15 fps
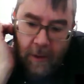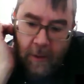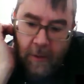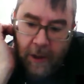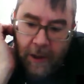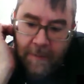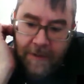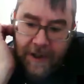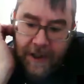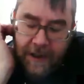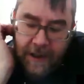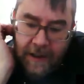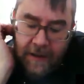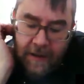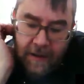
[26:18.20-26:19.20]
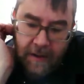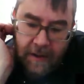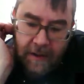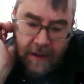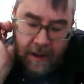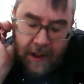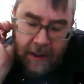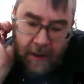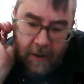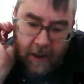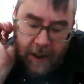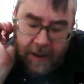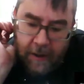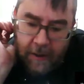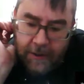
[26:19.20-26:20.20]
what I'm thinking, I
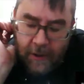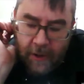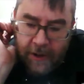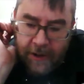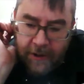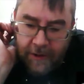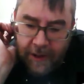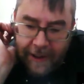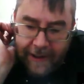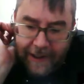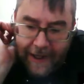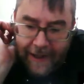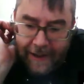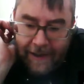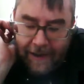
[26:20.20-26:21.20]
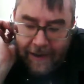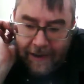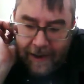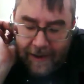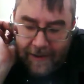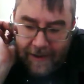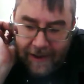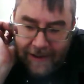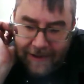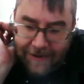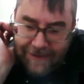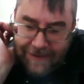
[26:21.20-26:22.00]
know, Jordan, you like ADA a lot, right?